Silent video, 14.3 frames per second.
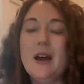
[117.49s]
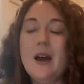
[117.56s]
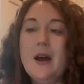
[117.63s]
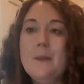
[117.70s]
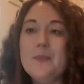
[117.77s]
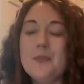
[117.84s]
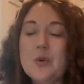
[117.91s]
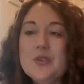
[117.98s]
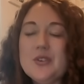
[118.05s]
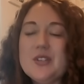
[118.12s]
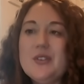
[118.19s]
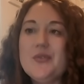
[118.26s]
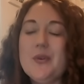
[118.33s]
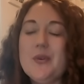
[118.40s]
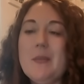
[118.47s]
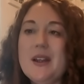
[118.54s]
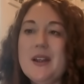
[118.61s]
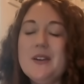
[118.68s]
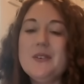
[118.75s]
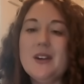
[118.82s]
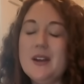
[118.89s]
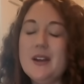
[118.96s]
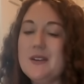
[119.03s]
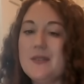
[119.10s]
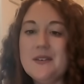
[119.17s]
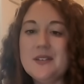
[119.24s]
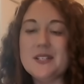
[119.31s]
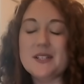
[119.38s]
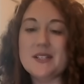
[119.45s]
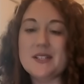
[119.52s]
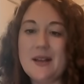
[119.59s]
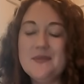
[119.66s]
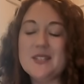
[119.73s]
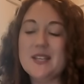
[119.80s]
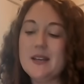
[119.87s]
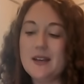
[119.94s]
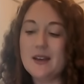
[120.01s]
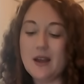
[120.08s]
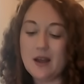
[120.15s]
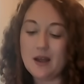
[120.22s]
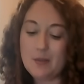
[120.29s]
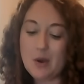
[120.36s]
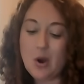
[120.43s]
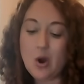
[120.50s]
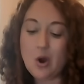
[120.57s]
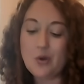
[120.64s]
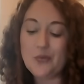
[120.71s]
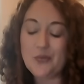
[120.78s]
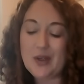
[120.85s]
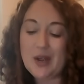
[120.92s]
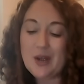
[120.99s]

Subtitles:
Also, from my own kind of understanding of